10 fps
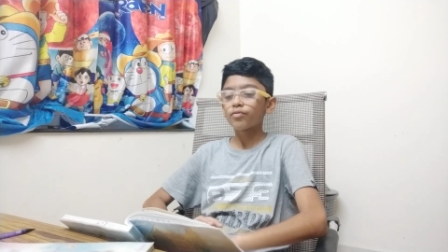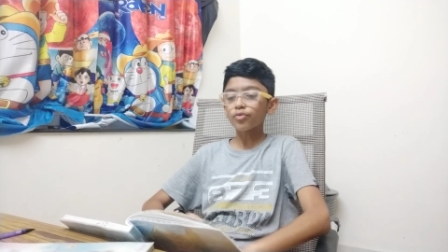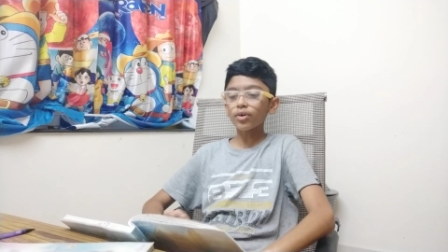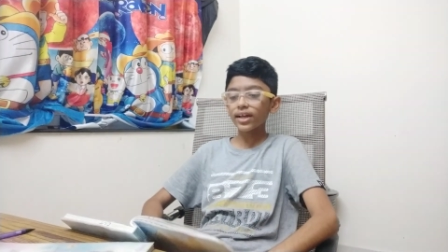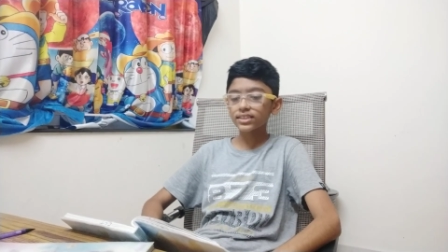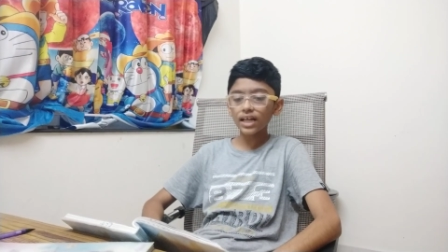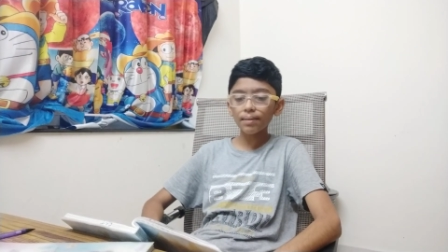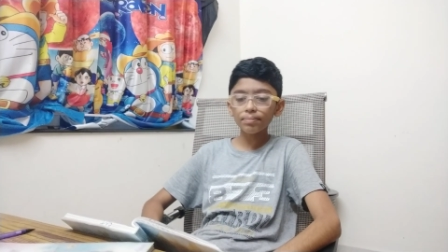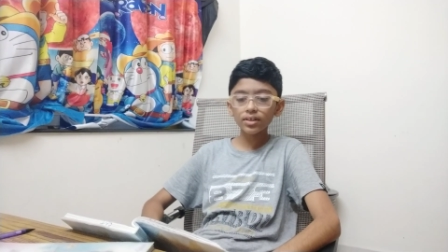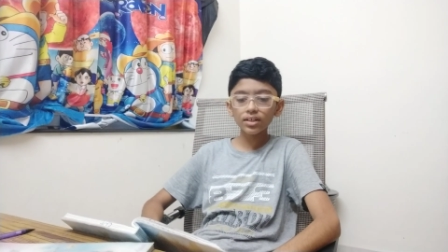For
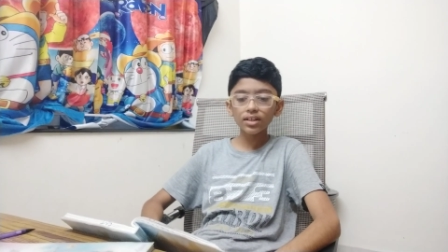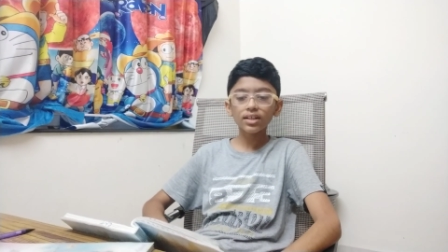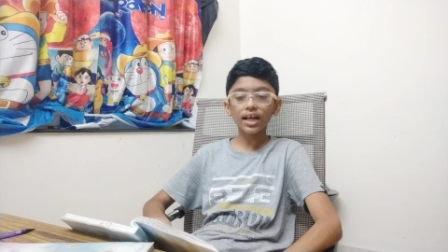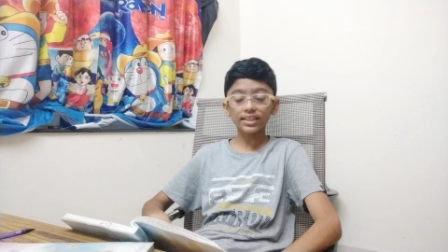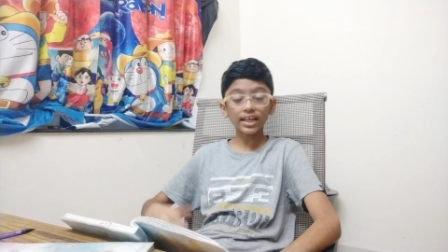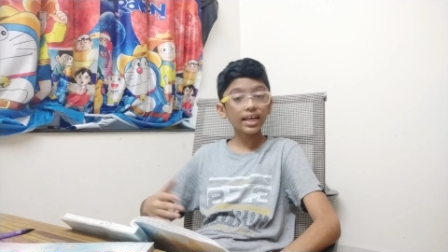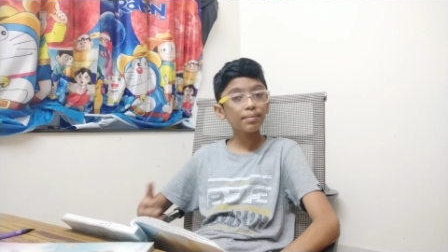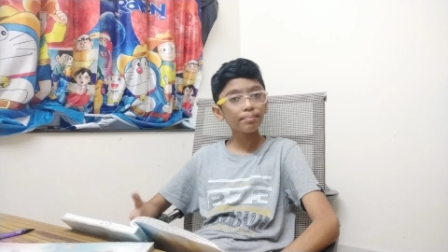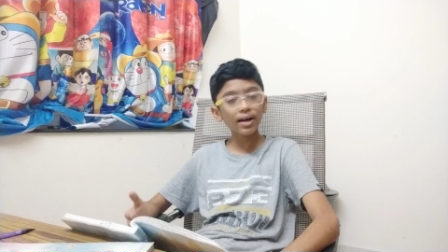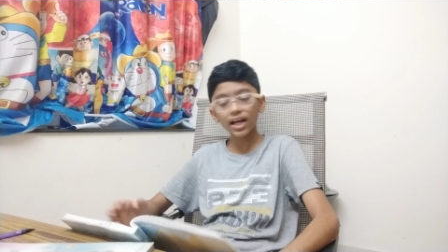example, like the
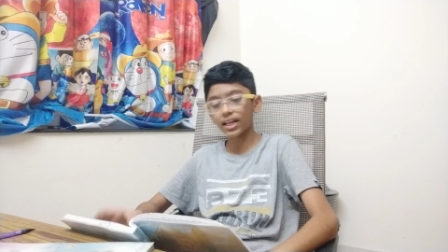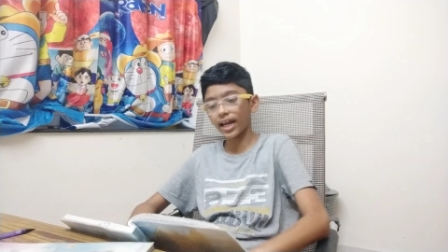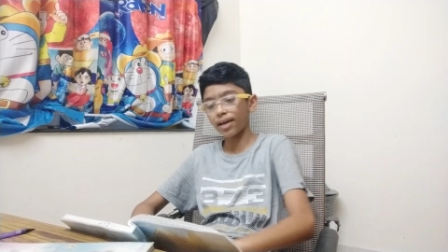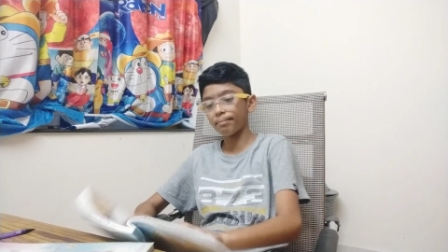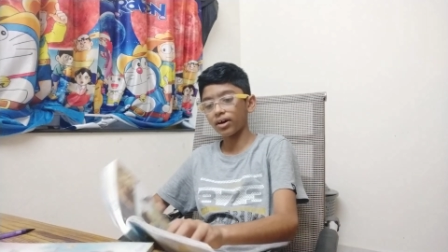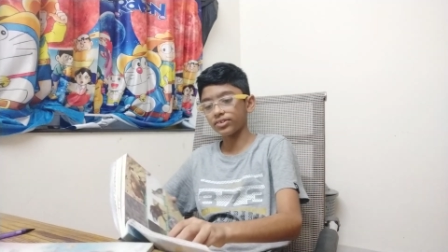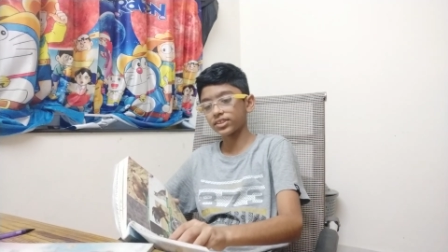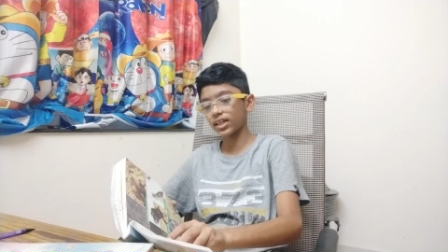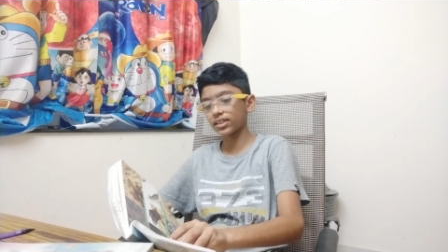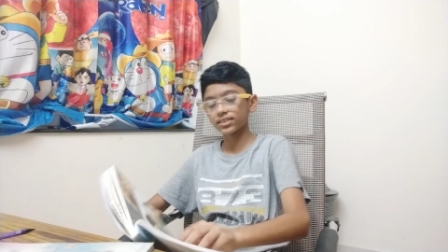Himalayan
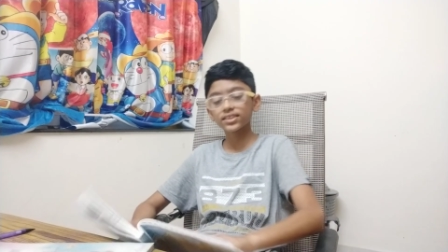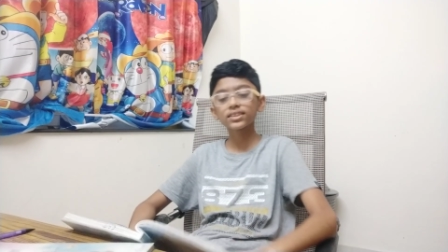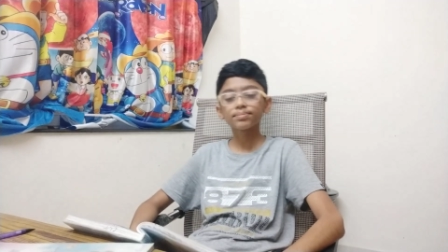mountains.